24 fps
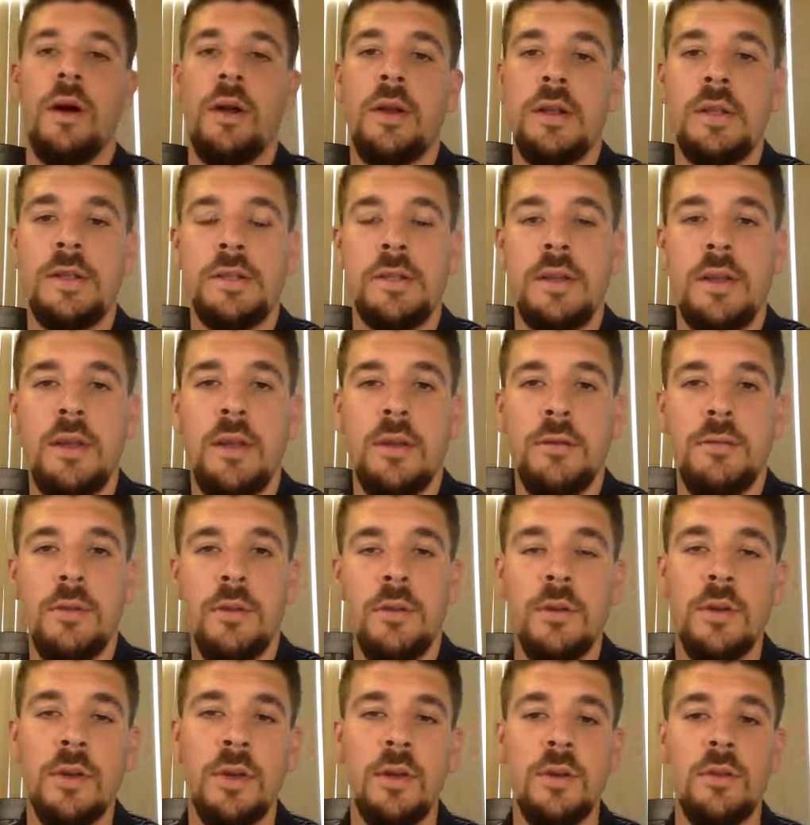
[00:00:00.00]
Honestly, if
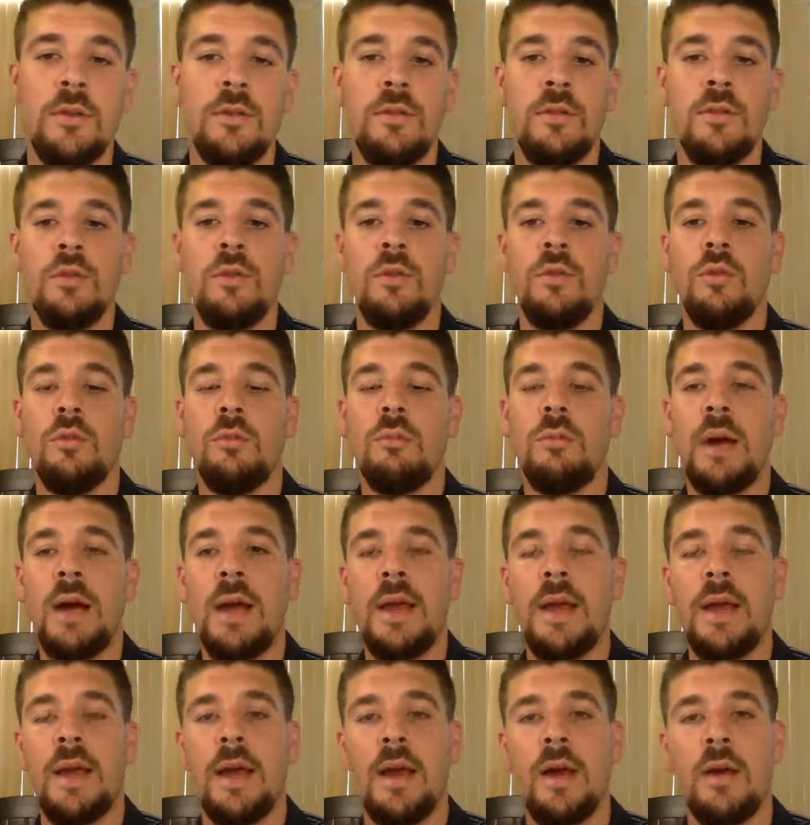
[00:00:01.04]
you're looking to
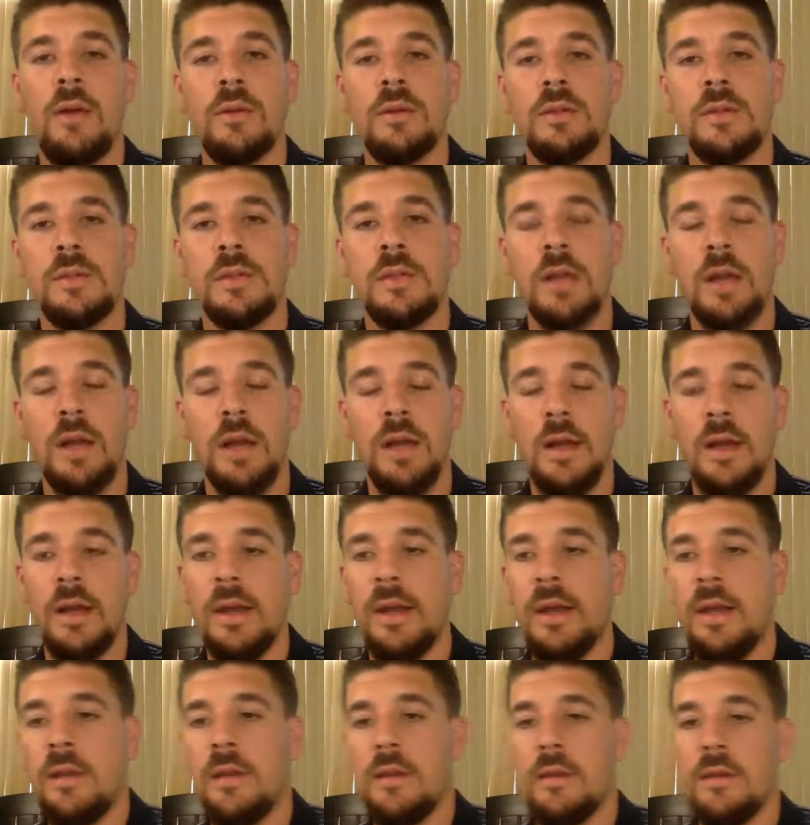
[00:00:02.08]
buy a house
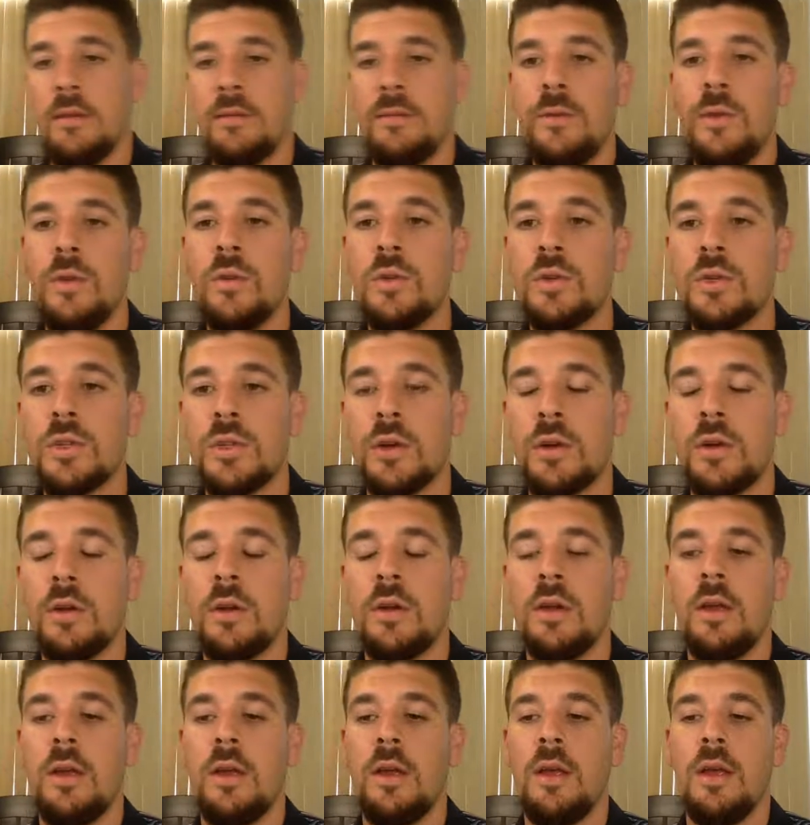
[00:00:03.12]
in the
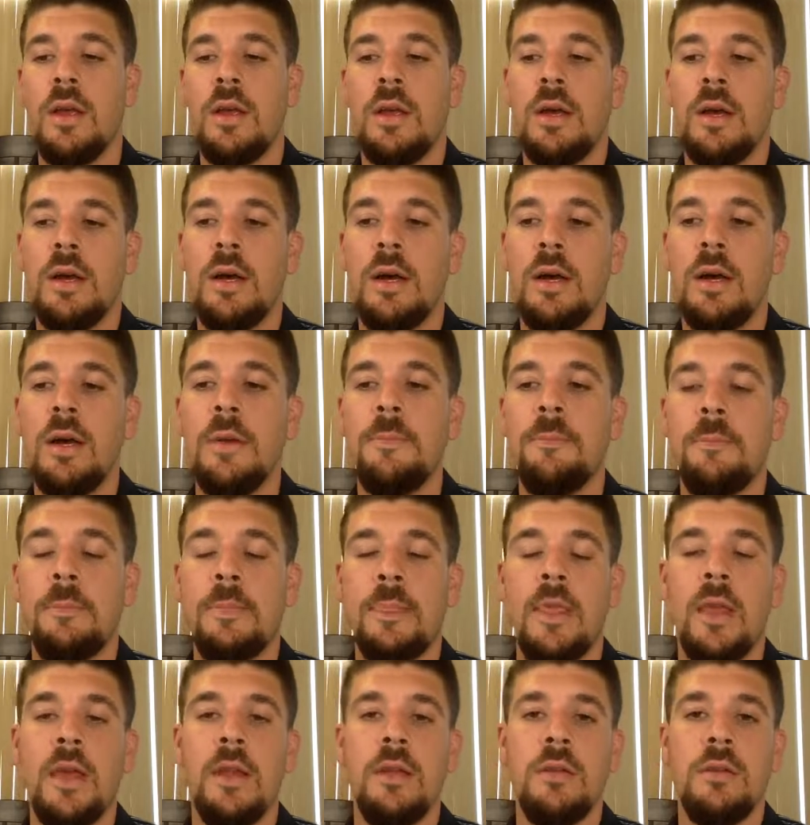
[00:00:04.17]
future,
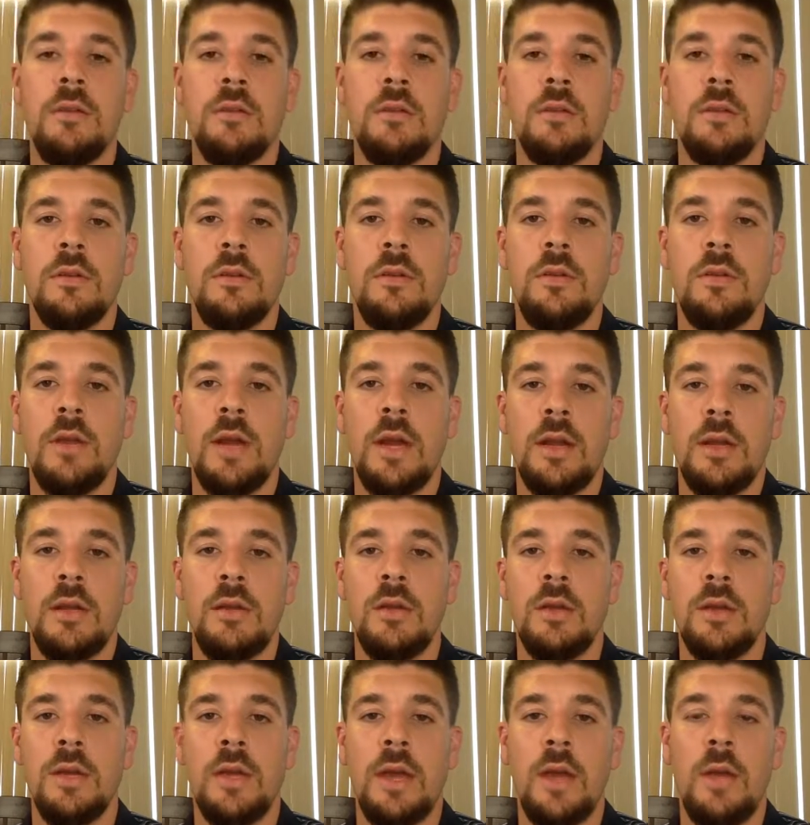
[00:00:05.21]
and you gotta
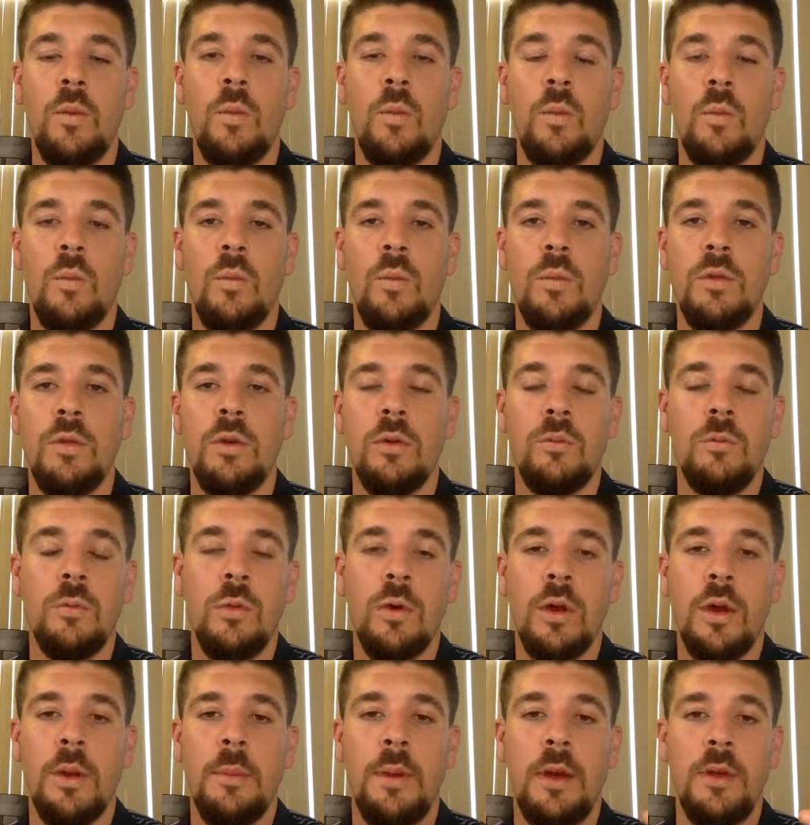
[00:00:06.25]
look at, don't
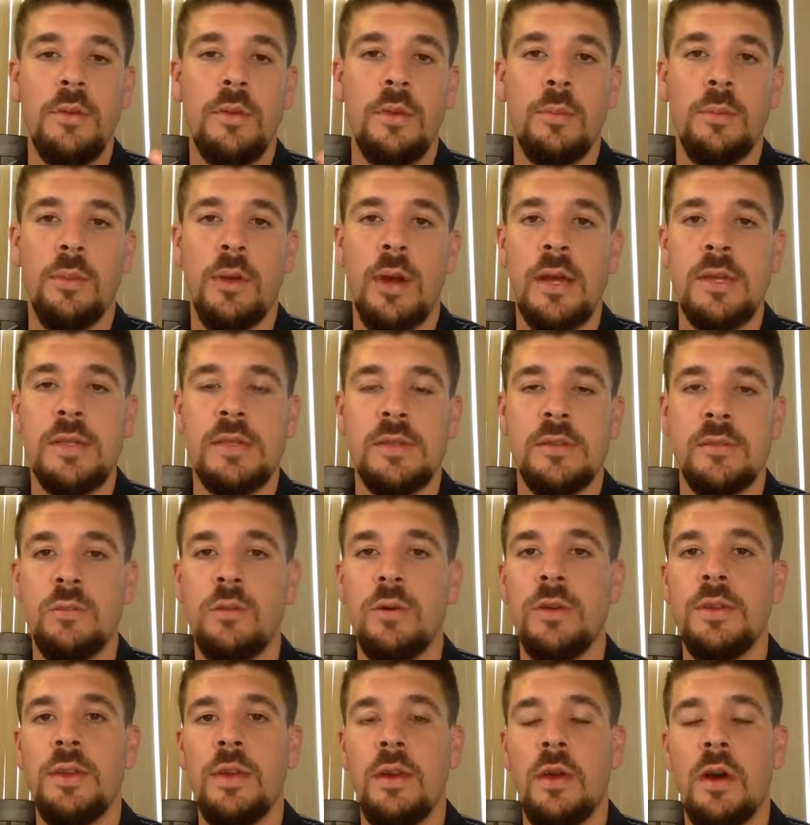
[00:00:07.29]
worry about the prices,
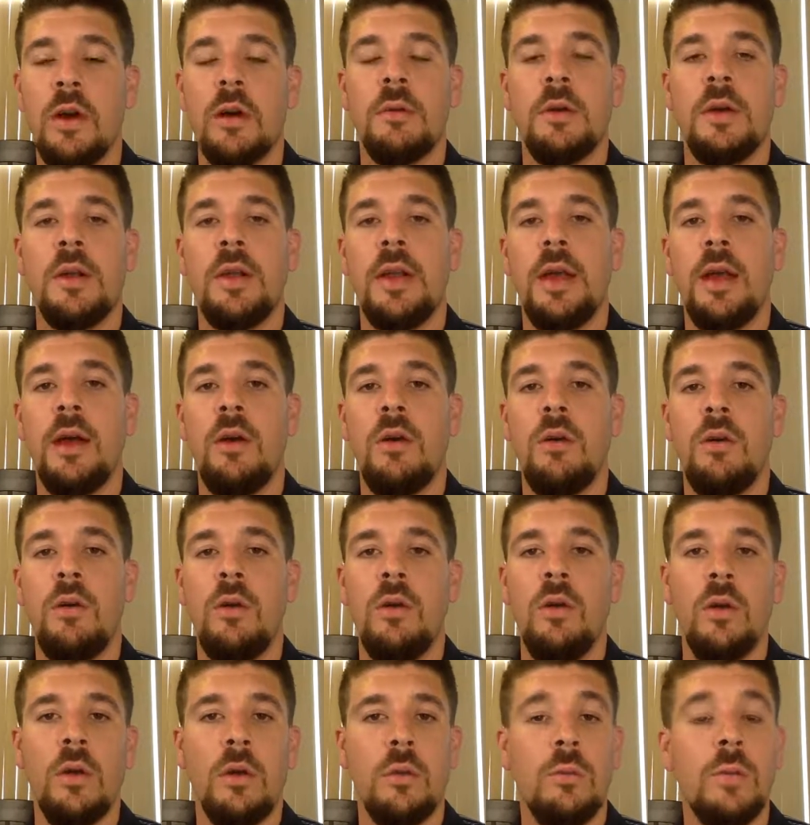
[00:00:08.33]
what they are right now
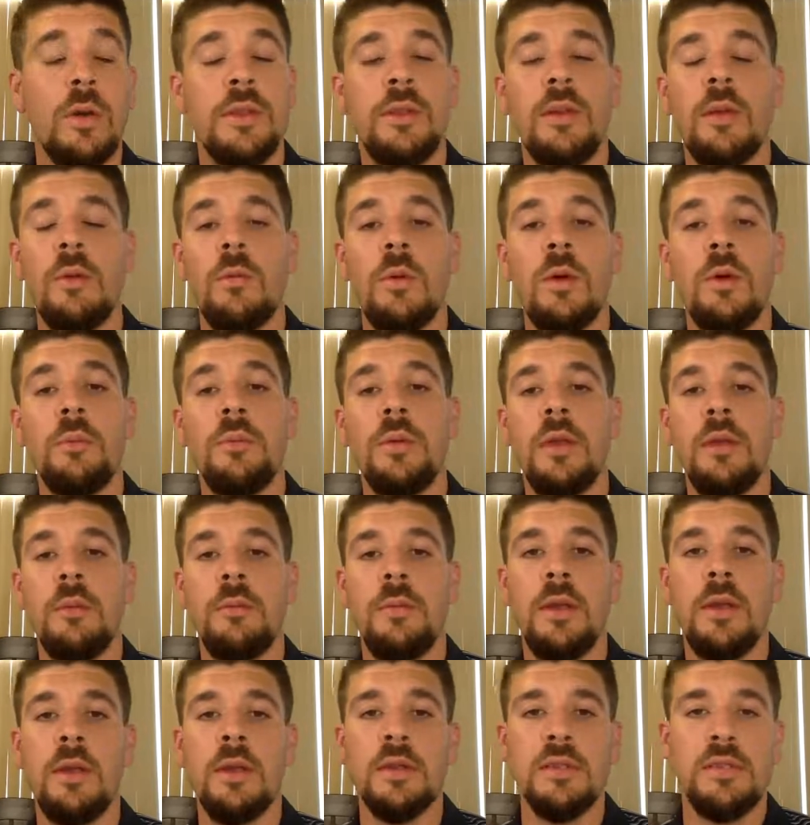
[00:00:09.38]
or what they will be,
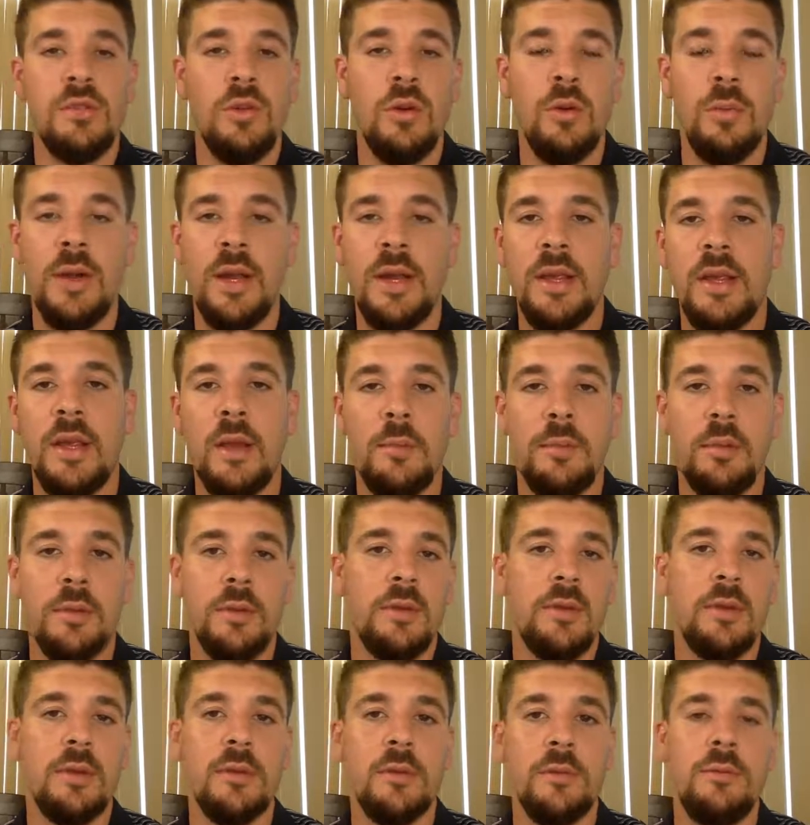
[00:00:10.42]
because nobody can
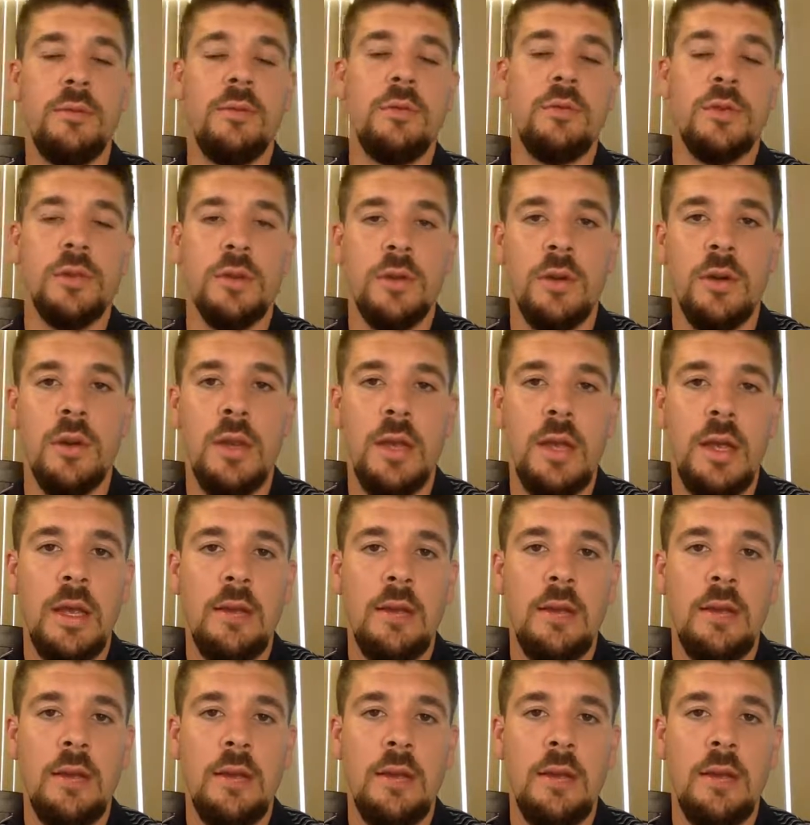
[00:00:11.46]
predict the future.